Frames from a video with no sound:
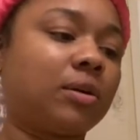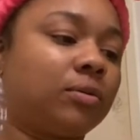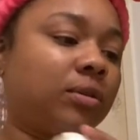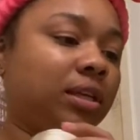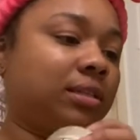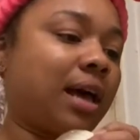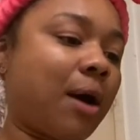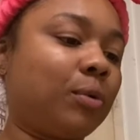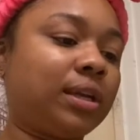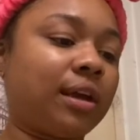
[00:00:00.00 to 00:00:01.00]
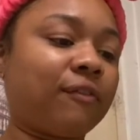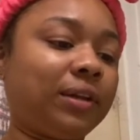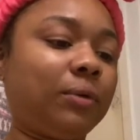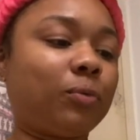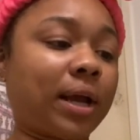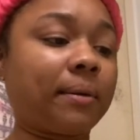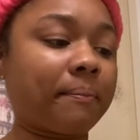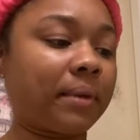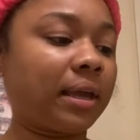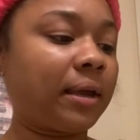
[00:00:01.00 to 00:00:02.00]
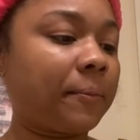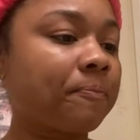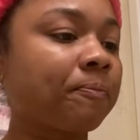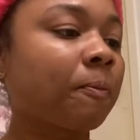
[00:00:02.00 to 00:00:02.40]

So this I would definitely recommend.